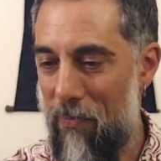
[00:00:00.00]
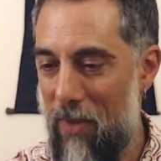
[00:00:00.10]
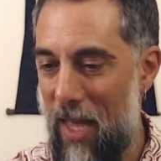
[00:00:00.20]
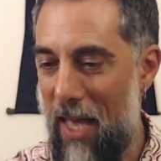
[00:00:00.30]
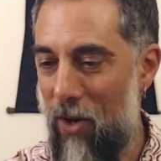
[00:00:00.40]

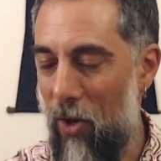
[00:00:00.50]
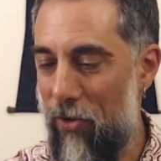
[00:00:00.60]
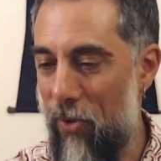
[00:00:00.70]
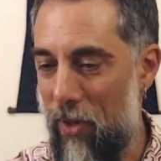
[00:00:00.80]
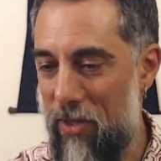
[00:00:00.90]
And
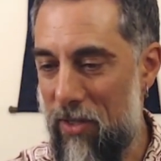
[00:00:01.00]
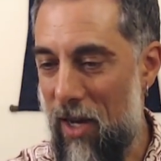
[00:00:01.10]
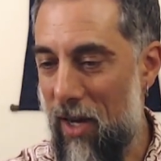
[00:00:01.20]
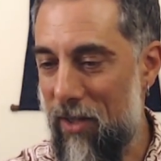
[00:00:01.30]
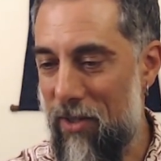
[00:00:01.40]
also the
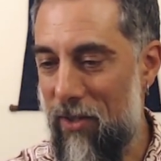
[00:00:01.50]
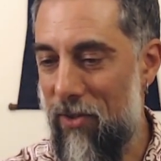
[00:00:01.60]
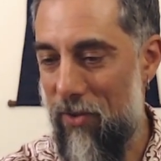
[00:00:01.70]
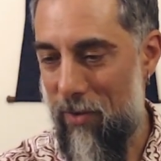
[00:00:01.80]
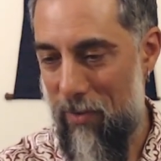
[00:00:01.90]

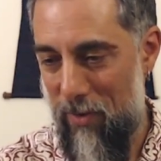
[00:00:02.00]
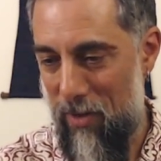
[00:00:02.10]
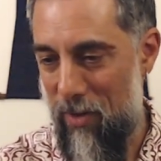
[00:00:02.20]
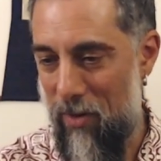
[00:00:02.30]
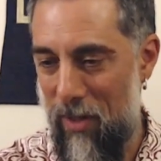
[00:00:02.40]
Tathagatas,
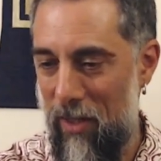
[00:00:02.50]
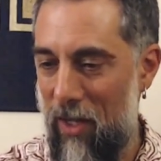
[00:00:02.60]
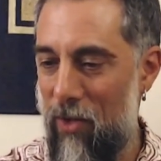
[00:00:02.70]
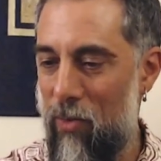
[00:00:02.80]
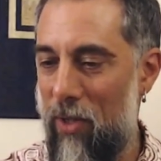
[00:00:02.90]
the
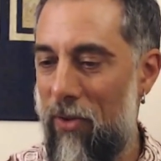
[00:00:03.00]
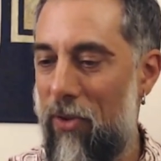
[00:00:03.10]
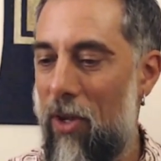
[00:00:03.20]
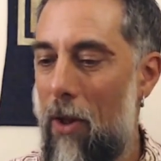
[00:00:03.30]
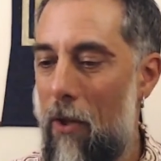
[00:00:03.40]
enlightened ones,
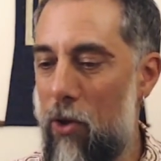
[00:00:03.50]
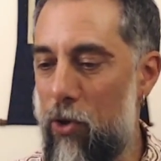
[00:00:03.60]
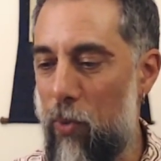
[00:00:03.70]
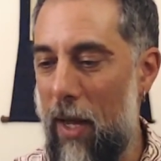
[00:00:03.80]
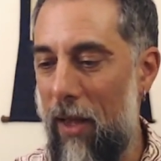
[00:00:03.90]
who
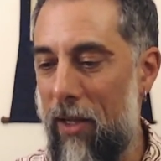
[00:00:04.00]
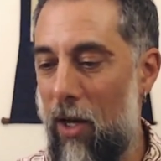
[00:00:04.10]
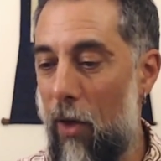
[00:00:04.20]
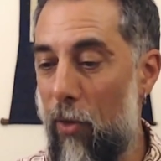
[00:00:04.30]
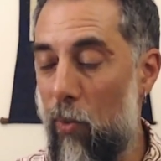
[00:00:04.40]
dwell in
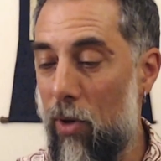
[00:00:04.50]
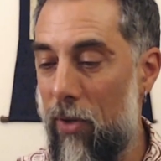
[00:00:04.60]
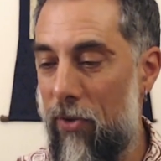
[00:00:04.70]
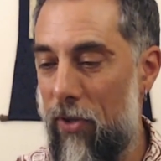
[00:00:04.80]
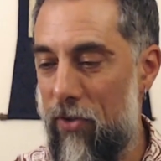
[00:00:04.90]
other world
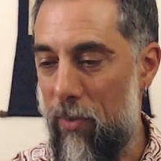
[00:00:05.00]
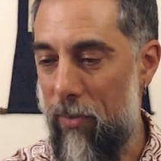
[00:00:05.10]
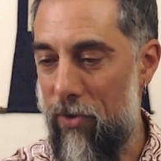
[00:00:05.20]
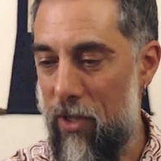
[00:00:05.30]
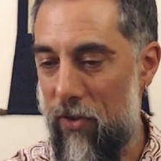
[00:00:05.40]

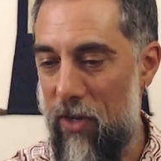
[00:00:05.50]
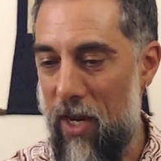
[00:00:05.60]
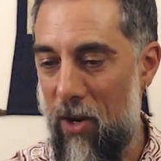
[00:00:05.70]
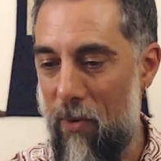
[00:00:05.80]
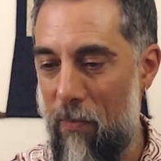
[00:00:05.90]
systems just
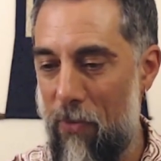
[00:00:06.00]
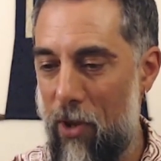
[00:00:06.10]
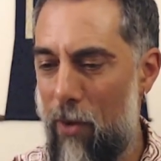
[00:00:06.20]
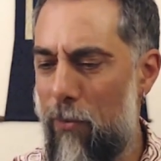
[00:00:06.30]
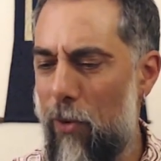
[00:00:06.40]
now,
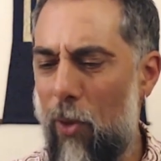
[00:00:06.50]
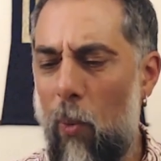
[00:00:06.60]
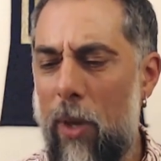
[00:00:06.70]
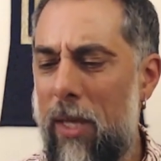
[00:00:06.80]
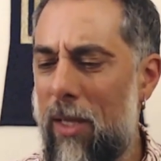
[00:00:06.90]
for the
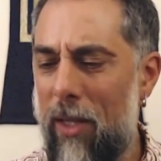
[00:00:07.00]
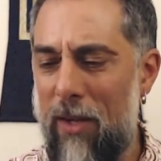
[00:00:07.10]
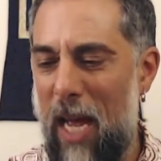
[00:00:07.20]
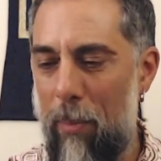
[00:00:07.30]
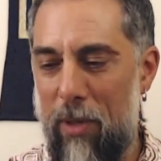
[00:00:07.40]
weal and
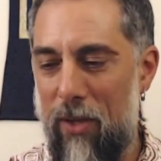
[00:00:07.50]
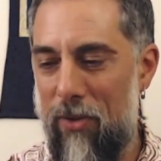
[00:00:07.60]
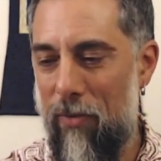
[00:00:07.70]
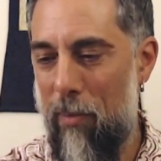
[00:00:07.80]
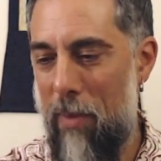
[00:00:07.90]
happiness
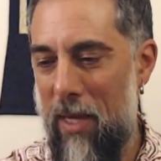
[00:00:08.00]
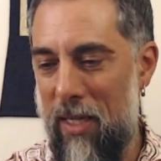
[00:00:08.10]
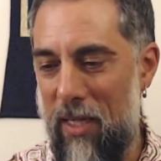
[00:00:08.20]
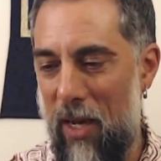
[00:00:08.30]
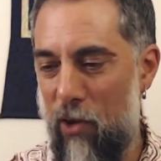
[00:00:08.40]
of the
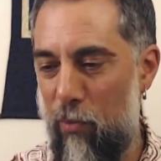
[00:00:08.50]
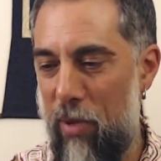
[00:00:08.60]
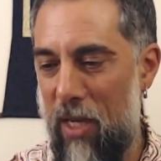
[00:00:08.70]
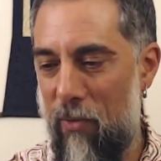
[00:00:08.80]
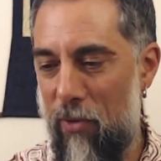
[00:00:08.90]
many, out of
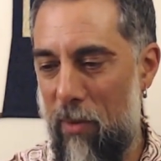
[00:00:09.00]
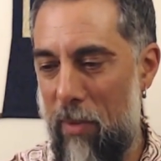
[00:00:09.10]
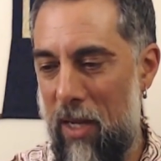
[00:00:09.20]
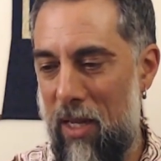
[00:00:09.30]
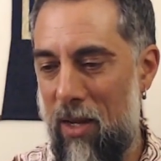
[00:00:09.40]
pity for the
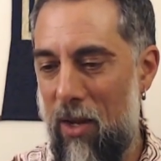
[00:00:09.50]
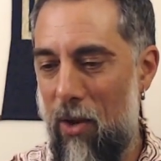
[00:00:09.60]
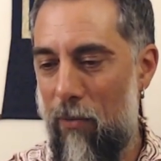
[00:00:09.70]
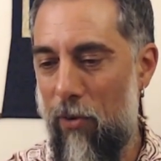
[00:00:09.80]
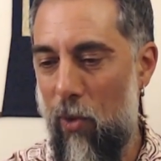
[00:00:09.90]
many,
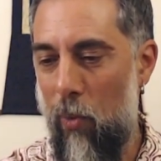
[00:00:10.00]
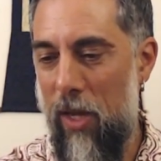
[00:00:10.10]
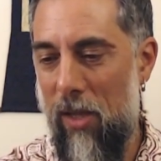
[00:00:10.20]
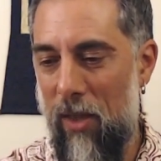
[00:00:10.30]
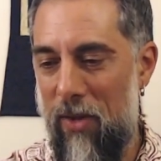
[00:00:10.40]
for the
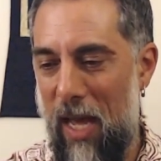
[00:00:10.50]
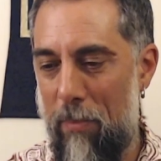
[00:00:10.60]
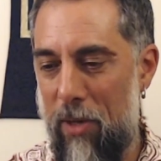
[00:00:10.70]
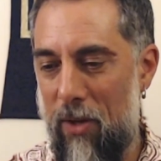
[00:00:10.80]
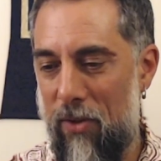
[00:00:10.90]
weal and
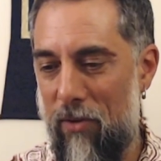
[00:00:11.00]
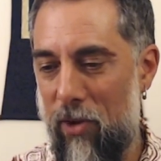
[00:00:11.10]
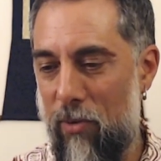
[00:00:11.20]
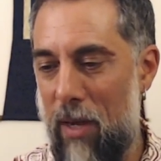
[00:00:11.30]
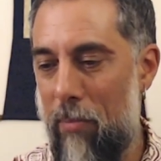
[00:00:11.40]
happiness of a
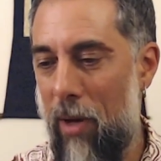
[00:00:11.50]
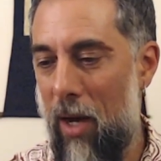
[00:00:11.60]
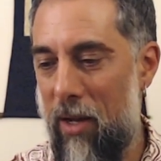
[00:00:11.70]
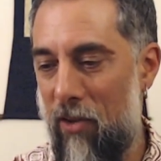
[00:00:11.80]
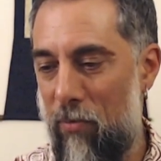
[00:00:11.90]
great
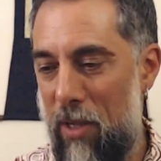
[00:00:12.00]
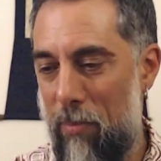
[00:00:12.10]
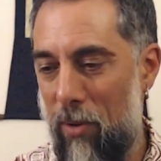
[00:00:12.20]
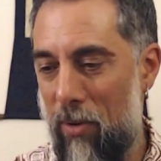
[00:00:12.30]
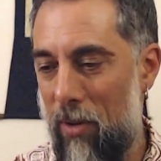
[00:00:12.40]
body of people.